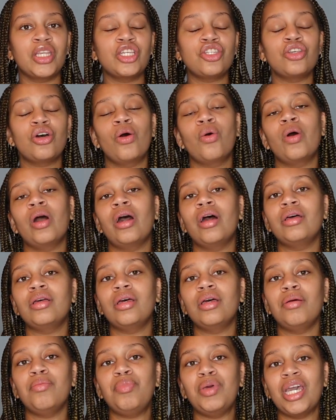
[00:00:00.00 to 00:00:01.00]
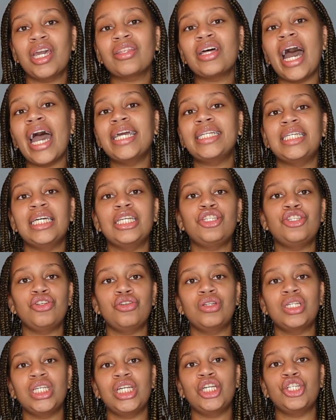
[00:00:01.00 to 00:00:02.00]
So being that I did
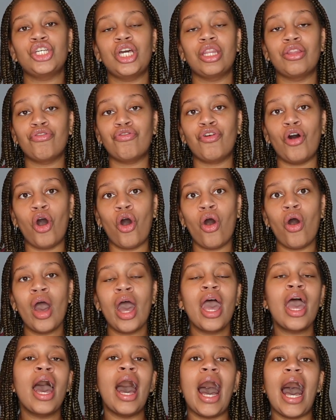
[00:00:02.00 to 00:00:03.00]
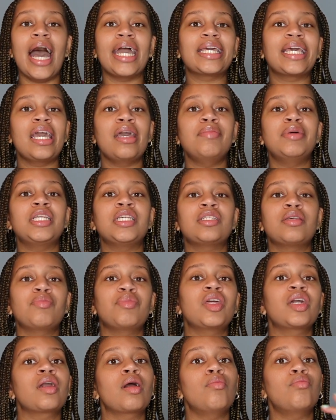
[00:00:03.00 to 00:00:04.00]
student teach in the fall, I came into
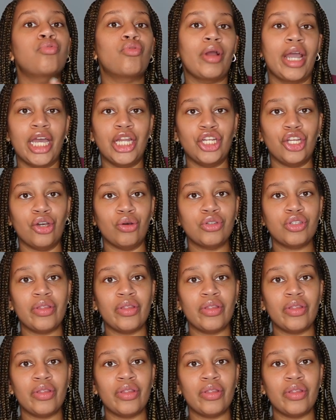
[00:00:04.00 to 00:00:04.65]
something brand new.